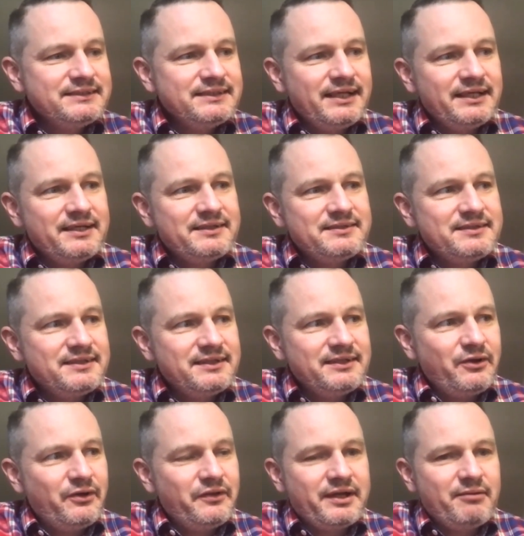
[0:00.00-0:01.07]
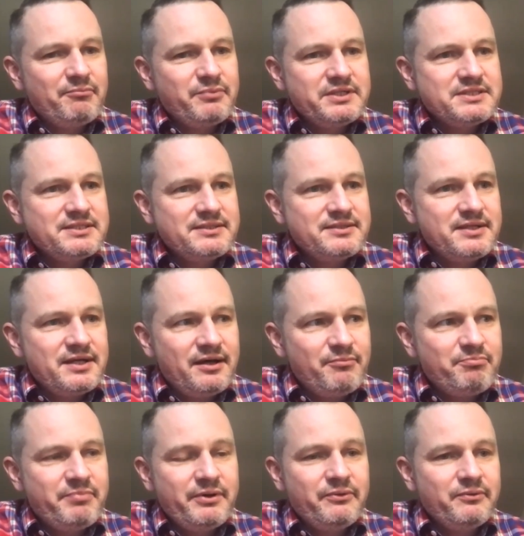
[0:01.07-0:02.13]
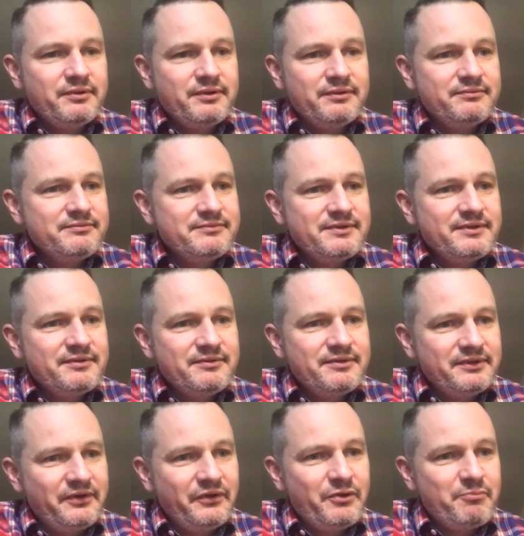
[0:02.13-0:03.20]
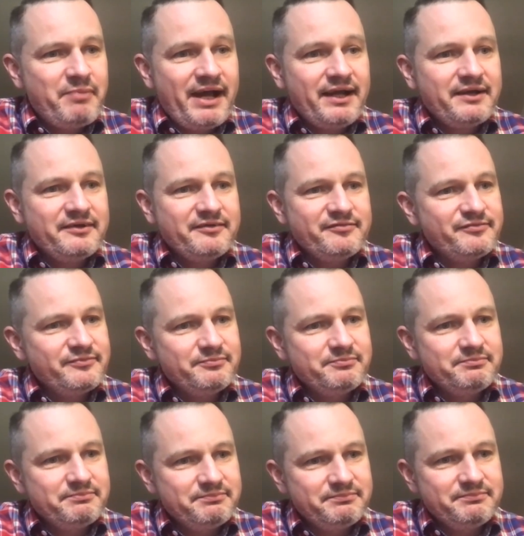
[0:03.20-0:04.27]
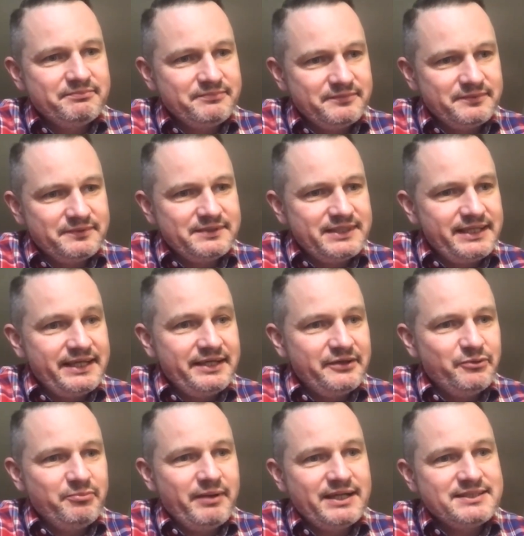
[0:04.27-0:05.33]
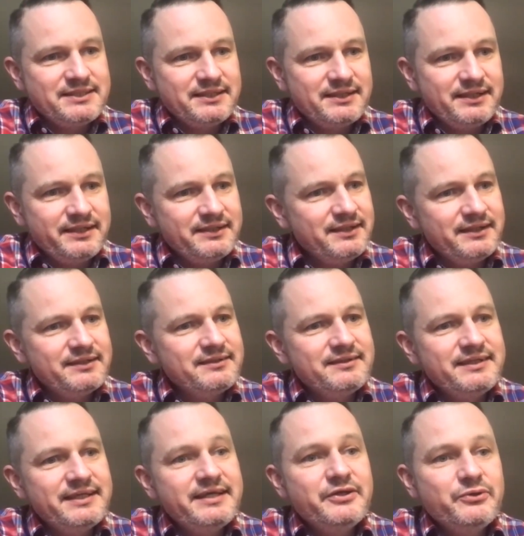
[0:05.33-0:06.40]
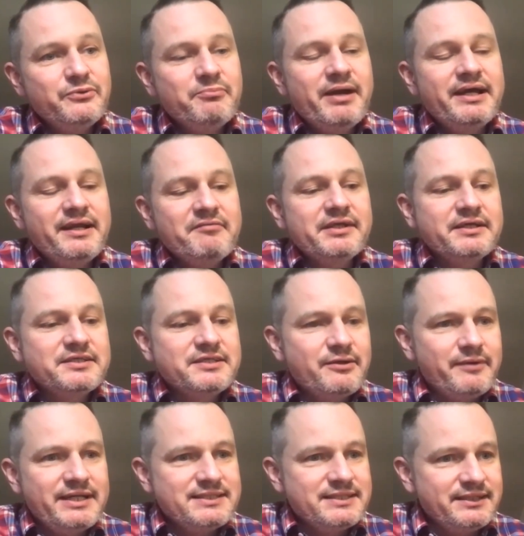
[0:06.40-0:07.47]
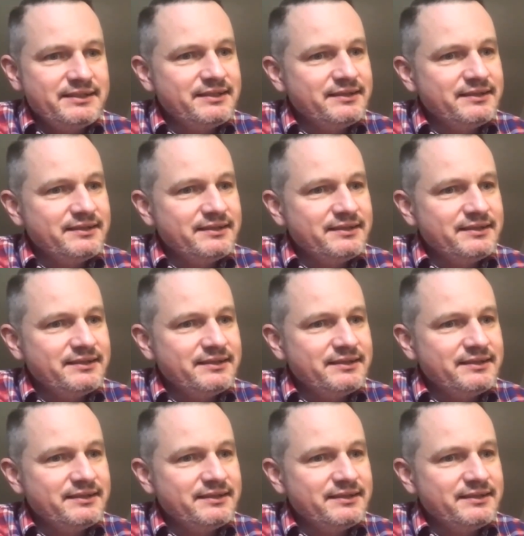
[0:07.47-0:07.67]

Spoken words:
like a lot of the companies are built on the back of the EU, basically. Like the EU made everything so easy